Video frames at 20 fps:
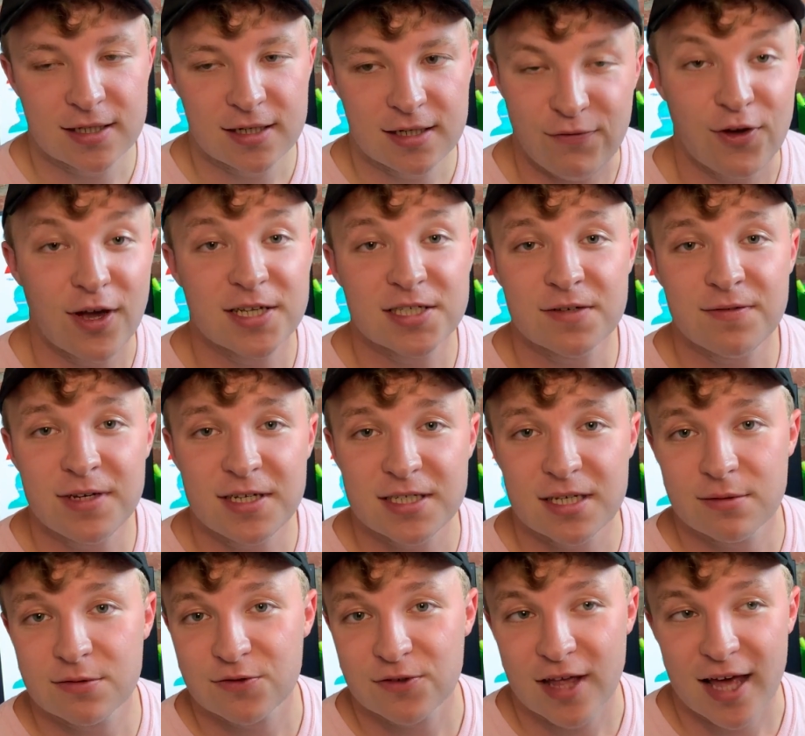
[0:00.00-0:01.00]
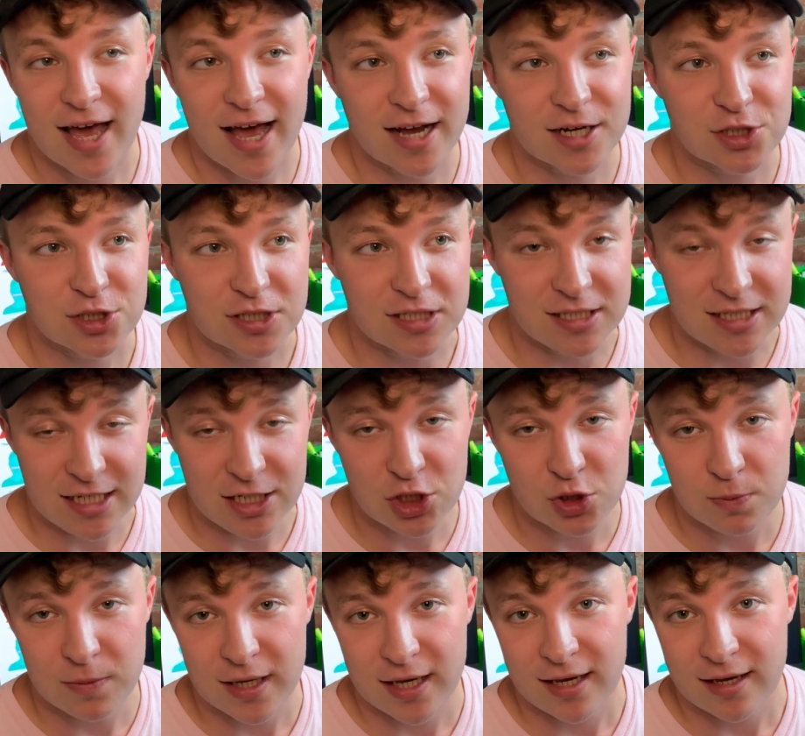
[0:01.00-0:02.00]
If you guys have any tips for that, actually
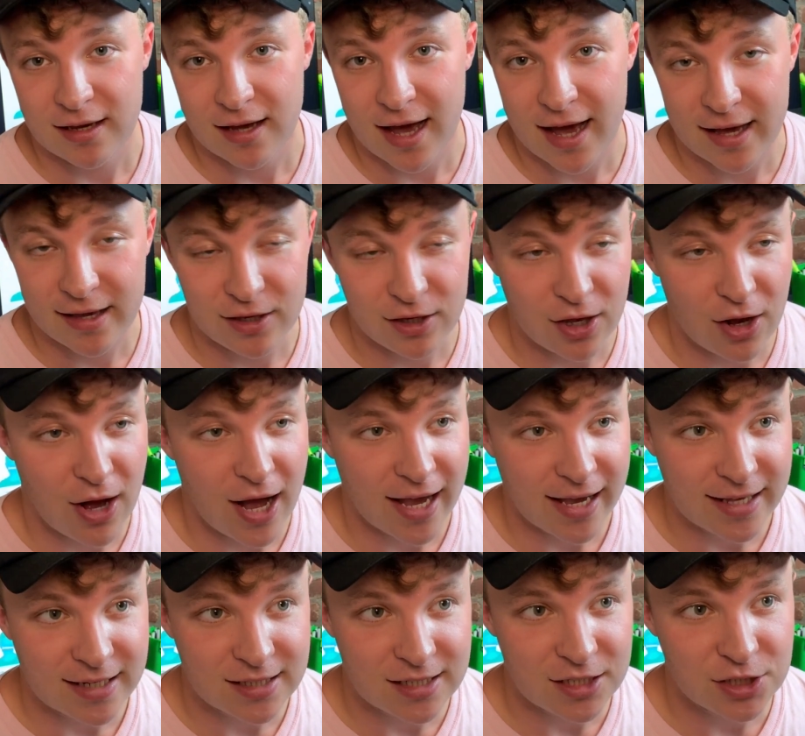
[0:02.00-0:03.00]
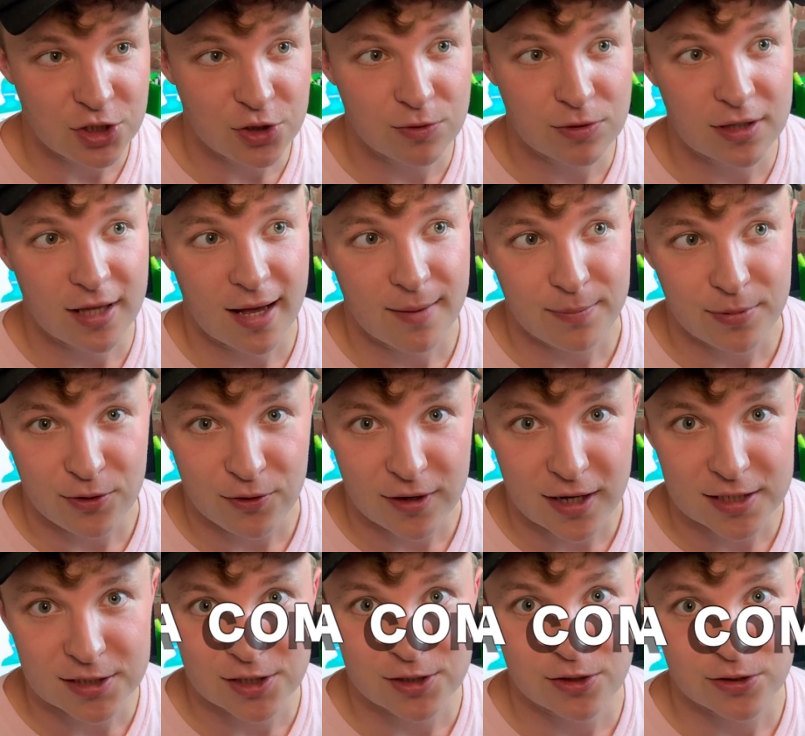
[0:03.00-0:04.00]
teach me. I can teach you a lot, but you
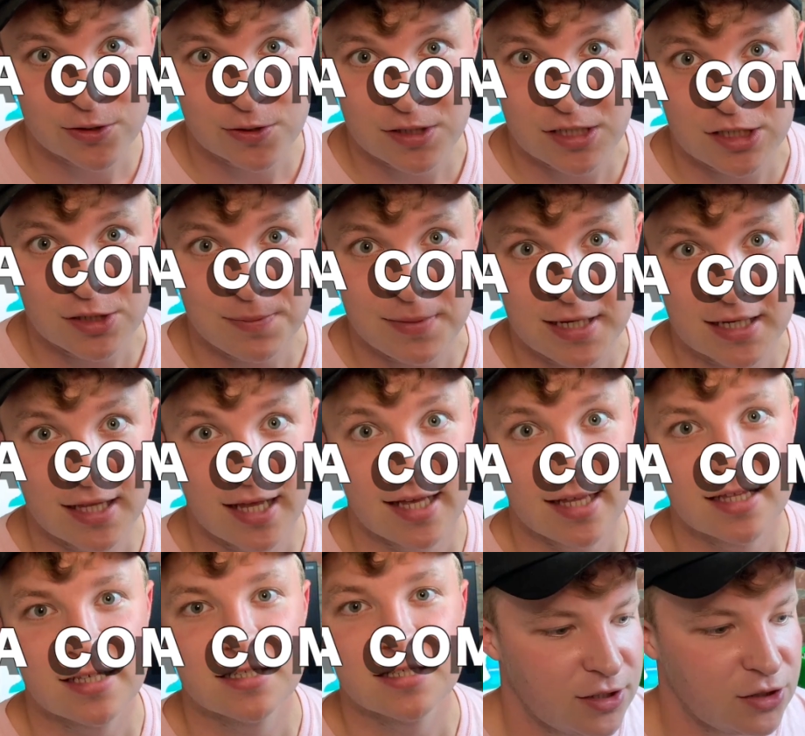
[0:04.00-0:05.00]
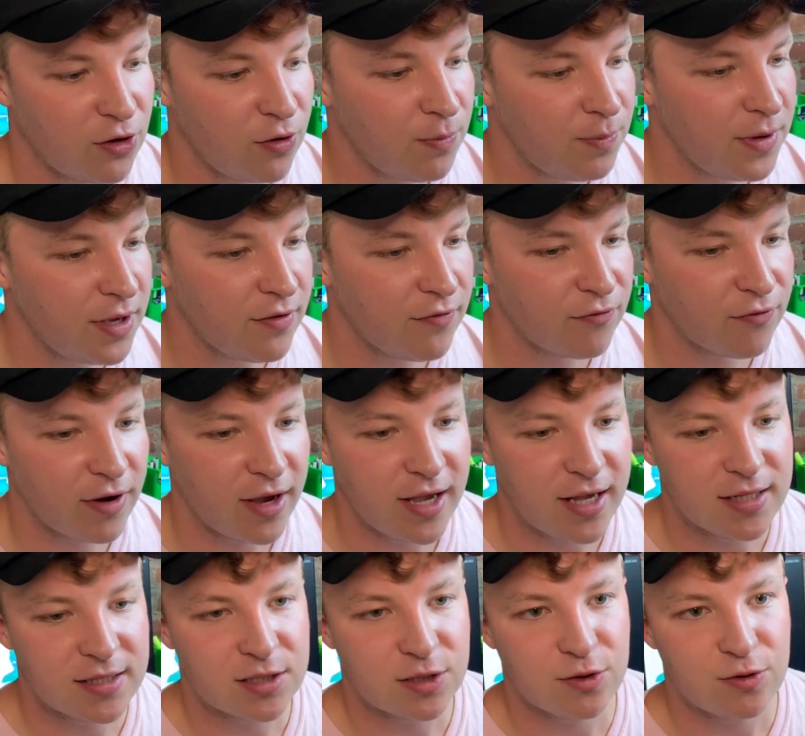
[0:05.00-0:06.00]
guys can also teach me a lot. Don't be
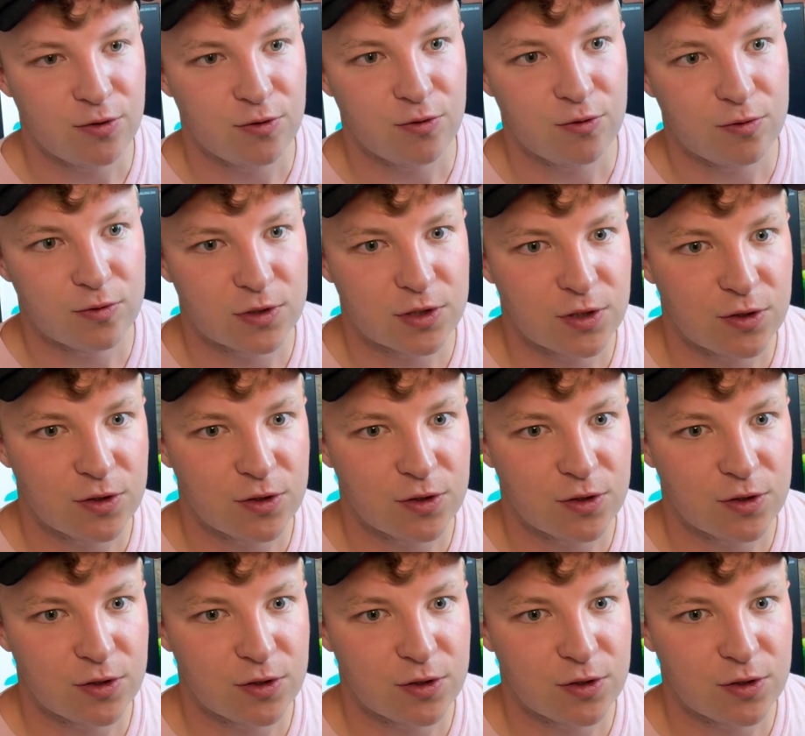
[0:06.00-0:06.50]
afraid to